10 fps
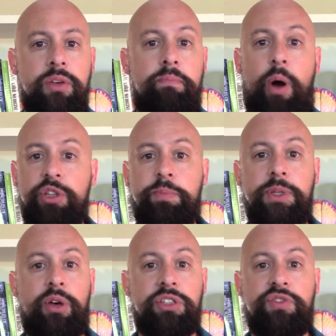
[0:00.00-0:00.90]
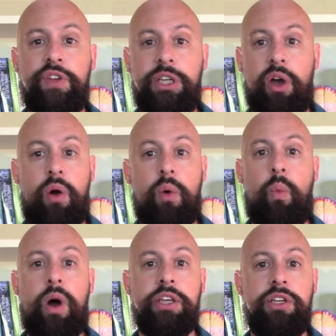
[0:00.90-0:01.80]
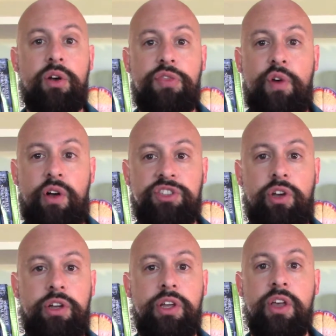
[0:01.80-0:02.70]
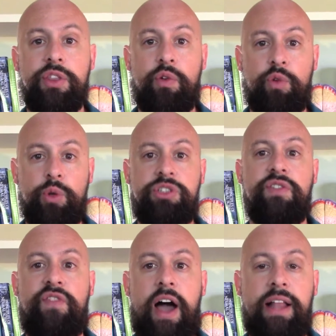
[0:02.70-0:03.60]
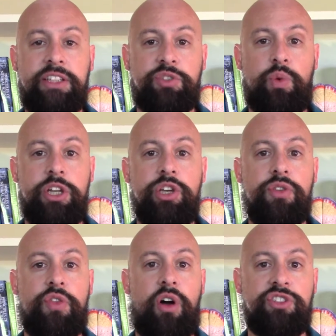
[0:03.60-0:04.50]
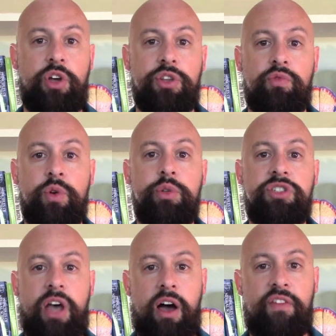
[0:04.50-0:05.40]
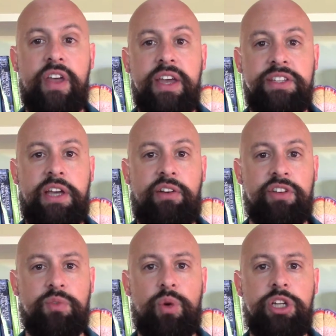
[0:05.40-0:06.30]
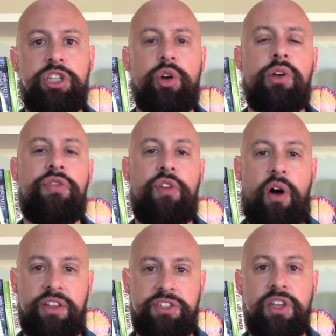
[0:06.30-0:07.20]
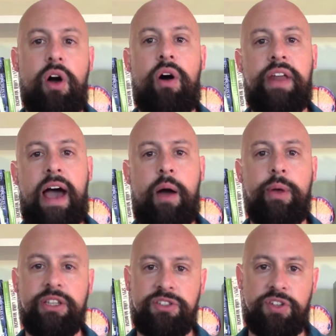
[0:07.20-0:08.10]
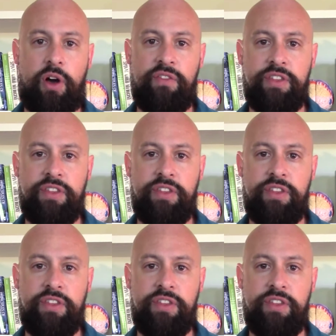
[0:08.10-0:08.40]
Post below this video, what are your thoughts on the roots of violence? What are your thoughts on the roots of terrorism? What are your thoughts on how we can solve